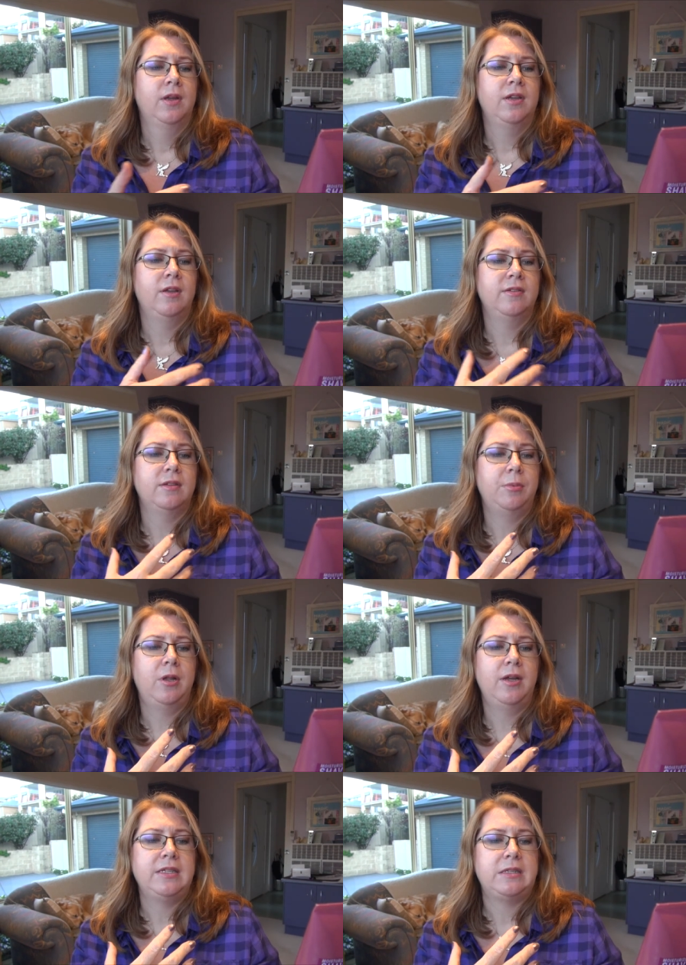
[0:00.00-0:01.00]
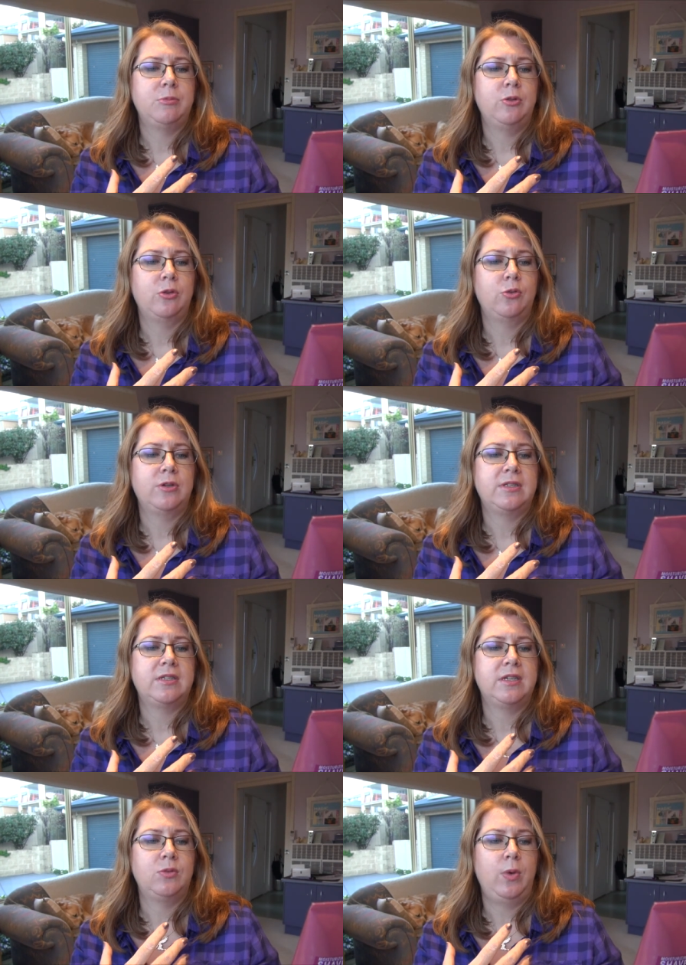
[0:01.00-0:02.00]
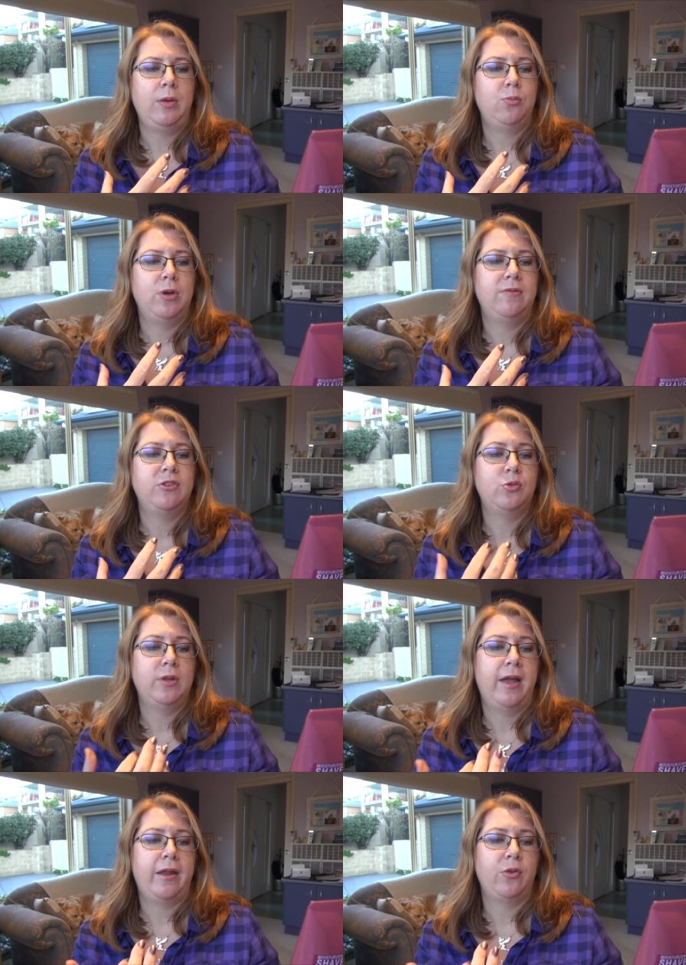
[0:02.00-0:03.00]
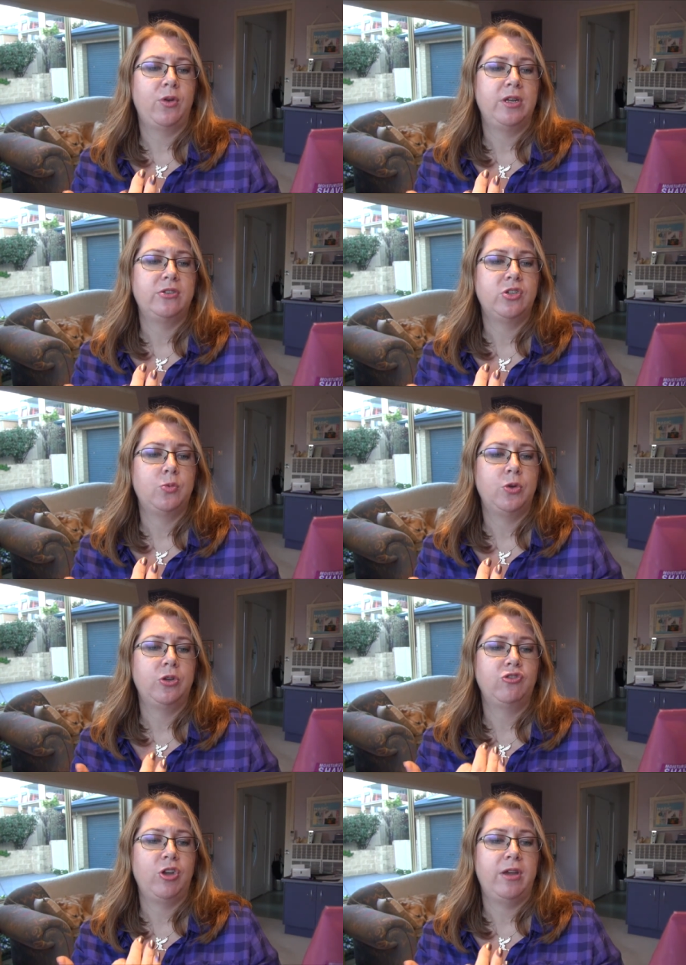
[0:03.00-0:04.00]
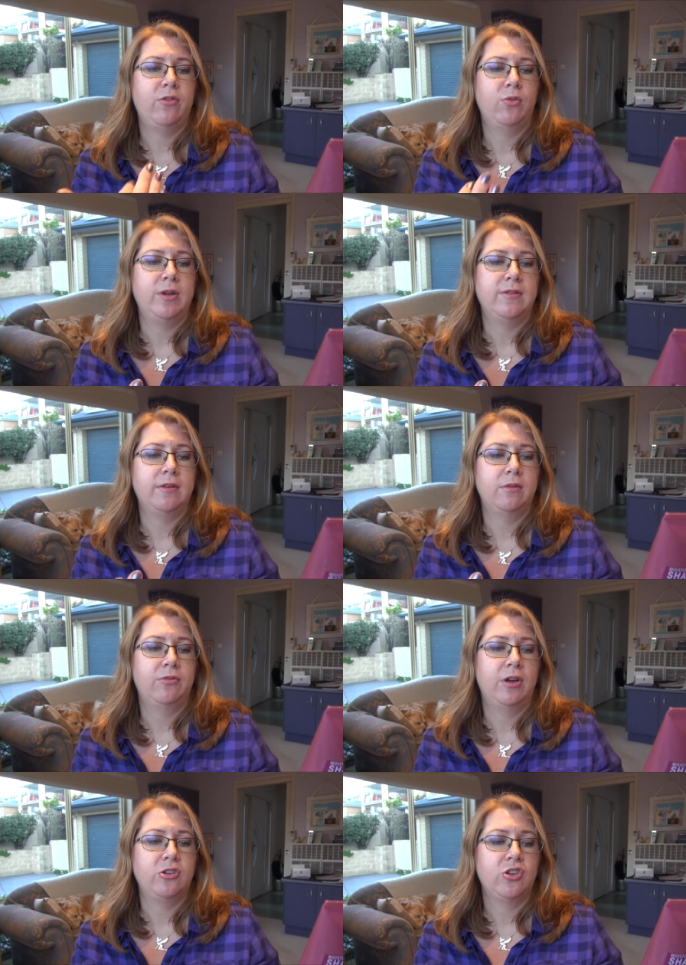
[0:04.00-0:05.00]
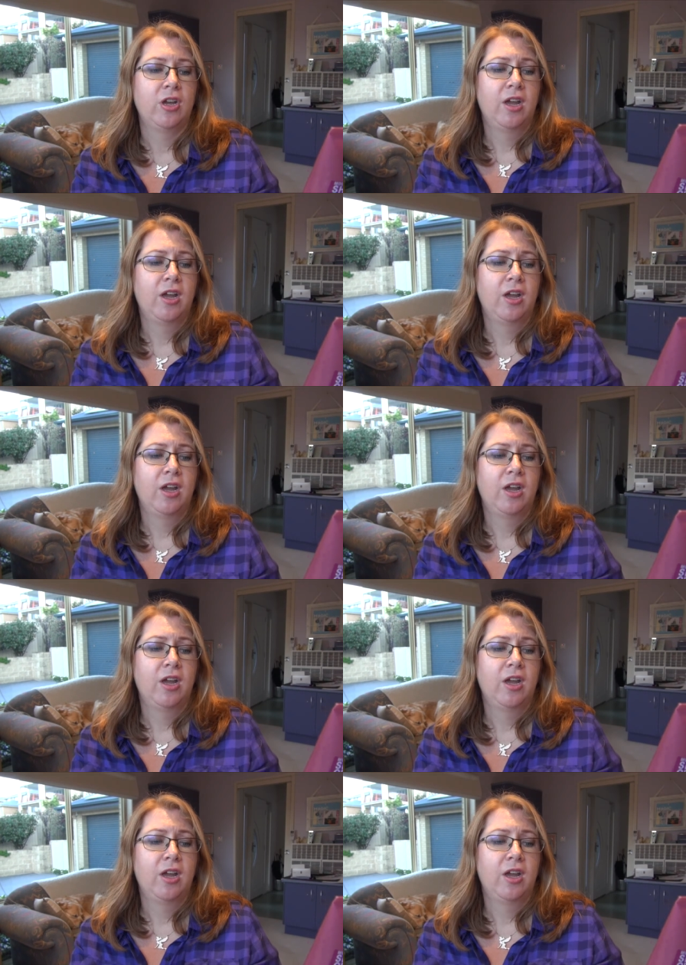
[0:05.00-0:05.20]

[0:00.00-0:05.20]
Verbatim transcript: yeah, so apply and smooth across skin, wait briefly to allow ingredients to work, shave, rinse and refresh.